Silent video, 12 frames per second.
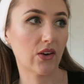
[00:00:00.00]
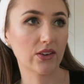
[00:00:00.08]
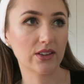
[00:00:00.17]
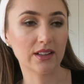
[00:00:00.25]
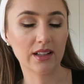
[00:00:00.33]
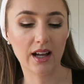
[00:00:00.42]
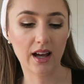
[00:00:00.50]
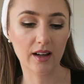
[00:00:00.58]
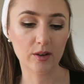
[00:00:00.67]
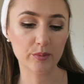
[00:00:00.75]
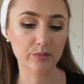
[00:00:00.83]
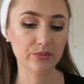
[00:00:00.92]

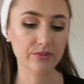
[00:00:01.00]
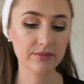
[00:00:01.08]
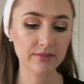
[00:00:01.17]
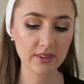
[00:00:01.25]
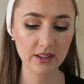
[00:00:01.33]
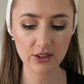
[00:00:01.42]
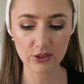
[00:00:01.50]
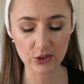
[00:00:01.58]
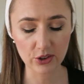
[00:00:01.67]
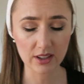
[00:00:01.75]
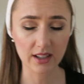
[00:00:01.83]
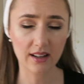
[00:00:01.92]
on you know,
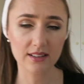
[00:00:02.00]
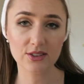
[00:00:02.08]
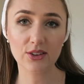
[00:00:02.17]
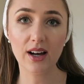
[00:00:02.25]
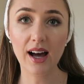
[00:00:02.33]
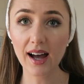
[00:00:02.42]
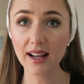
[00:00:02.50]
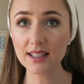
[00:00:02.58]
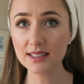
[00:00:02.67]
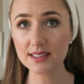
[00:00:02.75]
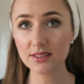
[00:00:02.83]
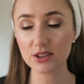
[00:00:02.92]
you can add it to your
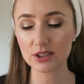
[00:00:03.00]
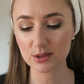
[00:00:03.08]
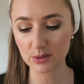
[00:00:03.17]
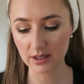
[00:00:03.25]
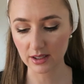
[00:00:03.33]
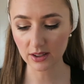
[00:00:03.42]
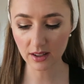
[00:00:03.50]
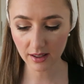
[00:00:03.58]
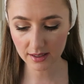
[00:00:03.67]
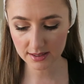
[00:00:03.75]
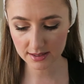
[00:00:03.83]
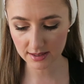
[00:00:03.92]
eyelids if you just want a
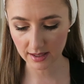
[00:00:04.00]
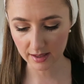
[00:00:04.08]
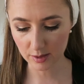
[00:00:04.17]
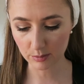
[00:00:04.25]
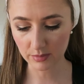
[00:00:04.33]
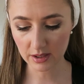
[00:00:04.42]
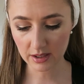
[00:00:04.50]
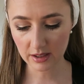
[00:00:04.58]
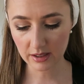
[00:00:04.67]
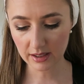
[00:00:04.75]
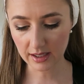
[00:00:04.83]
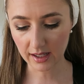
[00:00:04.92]
gloss. You
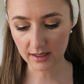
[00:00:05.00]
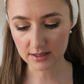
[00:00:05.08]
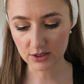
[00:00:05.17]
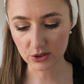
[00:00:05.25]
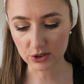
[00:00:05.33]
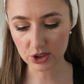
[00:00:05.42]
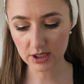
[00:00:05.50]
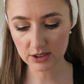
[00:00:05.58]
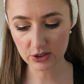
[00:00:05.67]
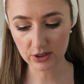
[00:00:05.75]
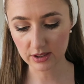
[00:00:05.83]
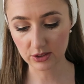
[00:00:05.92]
can add it to your
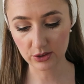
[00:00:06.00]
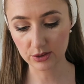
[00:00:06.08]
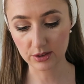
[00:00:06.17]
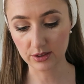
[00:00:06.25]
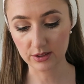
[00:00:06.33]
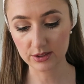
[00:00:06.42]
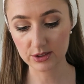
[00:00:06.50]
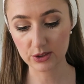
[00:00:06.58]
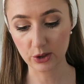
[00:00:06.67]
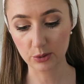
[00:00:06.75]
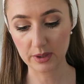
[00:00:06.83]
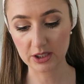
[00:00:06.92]
cheeks. You can do
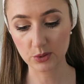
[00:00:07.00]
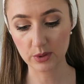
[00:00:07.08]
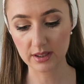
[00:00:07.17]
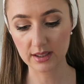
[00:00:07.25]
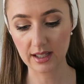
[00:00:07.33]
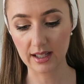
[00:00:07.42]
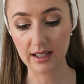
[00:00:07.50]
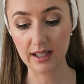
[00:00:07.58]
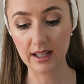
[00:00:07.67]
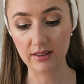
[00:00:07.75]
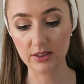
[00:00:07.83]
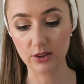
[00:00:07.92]
so much with it. I
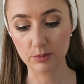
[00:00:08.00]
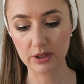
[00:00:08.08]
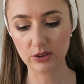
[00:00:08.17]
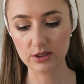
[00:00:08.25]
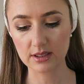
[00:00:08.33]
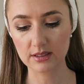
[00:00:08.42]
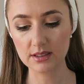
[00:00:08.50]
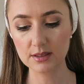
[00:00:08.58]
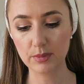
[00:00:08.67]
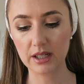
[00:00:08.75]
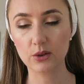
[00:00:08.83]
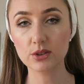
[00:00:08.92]
love it on my
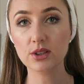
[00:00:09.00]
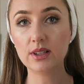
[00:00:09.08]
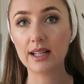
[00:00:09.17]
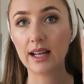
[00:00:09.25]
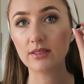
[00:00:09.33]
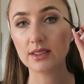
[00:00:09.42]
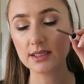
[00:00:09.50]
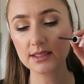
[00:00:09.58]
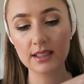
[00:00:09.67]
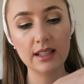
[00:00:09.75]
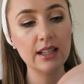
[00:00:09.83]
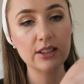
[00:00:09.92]
cuticles, but I also love it.
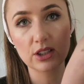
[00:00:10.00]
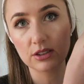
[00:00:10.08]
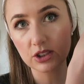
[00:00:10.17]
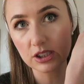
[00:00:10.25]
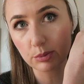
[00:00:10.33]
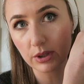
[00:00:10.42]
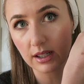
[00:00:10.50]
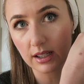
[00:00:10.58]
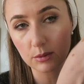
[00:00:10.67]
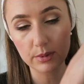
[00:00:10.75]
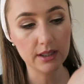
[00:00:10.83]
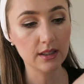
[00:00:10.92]
So I've just put a
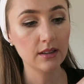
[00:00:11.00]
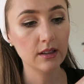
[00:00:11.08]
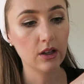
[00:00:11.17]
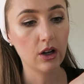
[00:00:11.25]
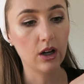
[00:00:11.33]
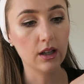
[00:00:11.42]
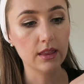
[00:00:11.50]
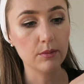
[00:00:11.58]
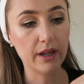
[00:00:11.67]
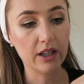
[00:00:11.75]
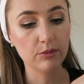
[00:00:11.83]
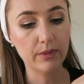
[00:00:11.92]
little bit on the
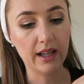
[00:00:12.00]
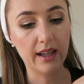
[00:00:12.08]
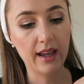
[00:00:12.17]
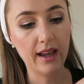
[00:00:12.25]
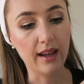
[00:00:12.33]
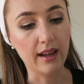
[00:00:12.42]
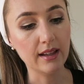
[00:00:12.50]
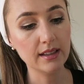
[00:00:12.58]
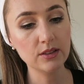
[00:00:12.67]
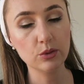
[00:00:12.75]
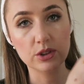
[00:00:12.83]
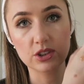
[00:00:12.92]
back of my
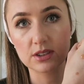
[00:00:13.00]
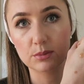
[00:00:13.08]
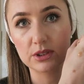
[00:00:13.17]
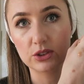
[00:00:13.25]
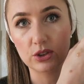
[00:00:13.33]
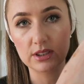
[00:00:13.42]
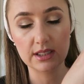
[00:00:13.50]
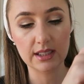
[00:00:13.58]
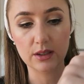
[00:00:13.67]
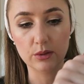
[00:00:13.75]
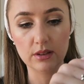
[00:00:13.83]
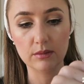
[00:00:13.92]
hand, which is a bit dirty
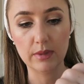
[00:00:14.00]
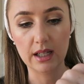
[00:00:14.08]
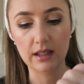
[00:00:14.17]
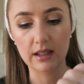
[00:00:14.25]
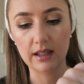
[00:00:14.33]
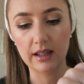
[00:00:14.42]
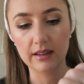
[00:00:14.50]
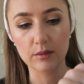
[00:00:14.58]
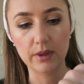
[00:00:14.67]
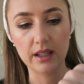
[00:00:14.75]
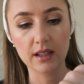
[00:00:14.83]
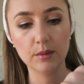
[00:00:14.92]
now with my other
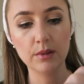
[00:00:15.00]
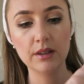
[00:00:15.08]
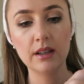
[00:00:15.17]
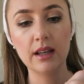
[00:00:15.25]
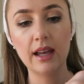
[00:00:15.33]
makeup,